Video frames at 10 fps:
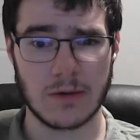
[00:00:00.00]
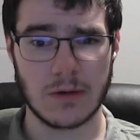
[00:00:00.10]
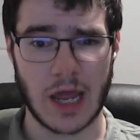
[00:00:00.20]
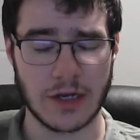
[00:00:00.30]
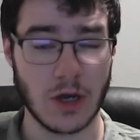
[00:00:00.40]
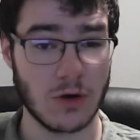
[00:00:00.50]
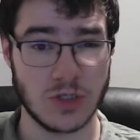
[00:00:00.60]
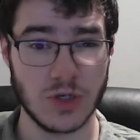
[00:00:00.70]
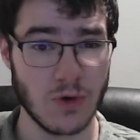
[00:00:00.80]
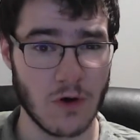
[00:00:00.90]
and go
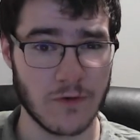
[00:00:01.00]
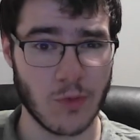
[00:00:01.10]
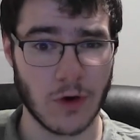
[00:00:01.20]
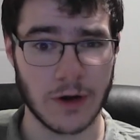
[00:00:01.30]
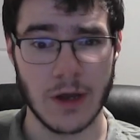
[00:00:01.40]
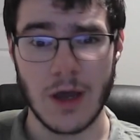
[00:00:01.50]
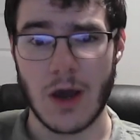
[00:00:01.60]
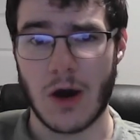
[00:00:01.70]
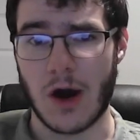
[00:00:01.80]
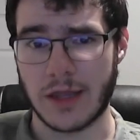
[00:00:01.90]
too overboard
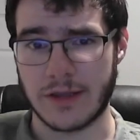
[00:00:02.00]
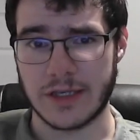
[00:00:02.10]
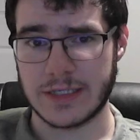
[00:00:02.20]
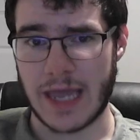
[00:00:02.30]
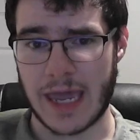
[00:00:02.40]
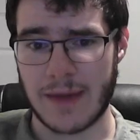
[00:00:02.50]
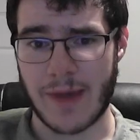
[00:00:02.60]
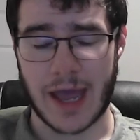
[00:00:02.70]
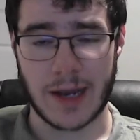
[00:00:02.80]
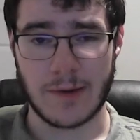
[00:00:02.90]
on this game,
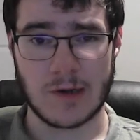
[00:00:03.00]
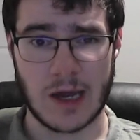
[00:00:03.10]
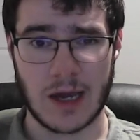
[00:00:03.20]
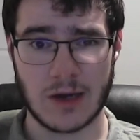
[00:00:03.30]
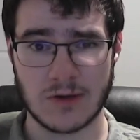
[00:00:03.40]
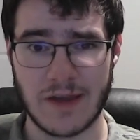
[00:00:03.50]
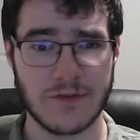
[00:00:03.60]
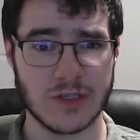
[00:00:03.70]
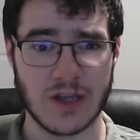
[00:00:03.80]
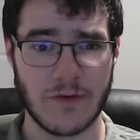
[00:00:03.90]
and leave
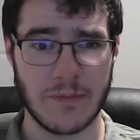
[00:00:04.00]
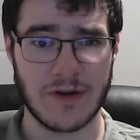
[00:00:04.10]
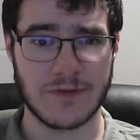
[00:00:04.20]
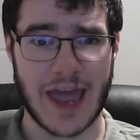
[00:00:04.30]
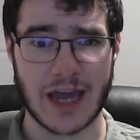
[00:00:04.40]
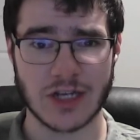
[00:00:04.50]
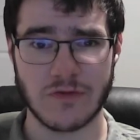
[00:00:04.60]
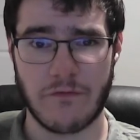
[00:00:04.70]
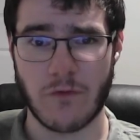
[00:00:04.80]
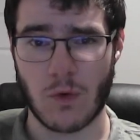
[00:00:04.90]
yourself a bit of cash
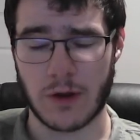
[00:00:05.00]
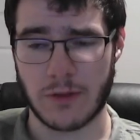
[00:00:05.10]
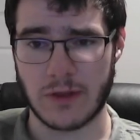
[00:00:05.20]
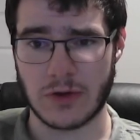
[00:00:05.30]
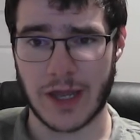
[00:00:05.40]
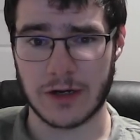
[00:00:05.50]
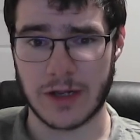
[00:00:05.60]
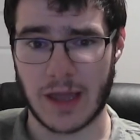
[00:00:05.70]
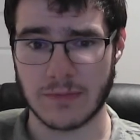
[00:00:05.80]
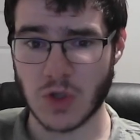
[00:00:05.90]
for the later
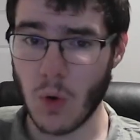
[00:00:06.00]
games.